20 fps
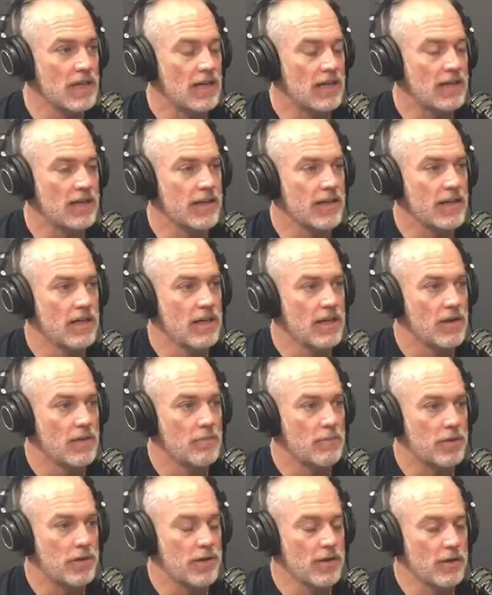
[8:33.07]
Like,
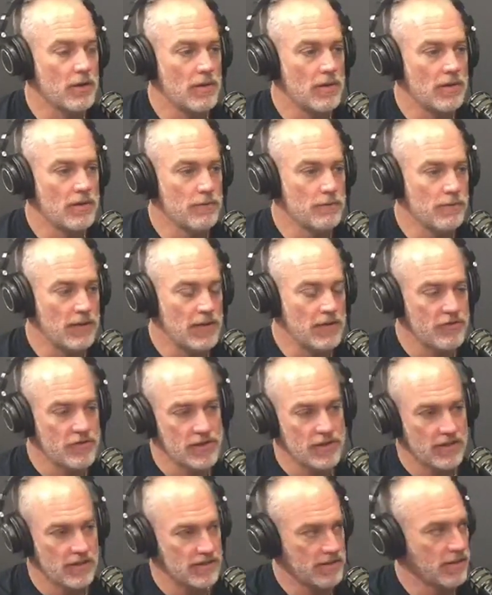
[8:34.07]
you know,
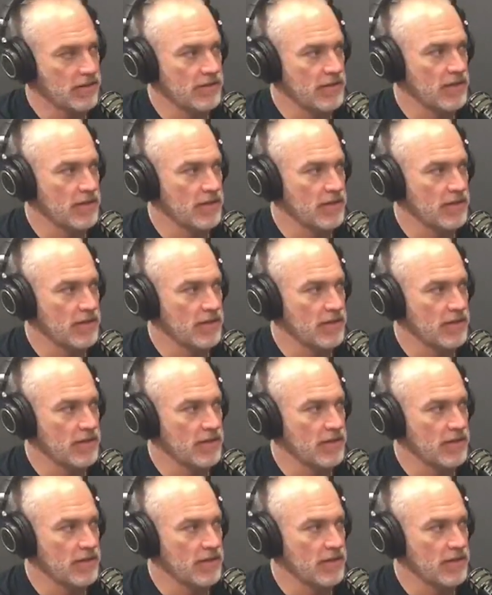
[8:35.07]
inflation exists,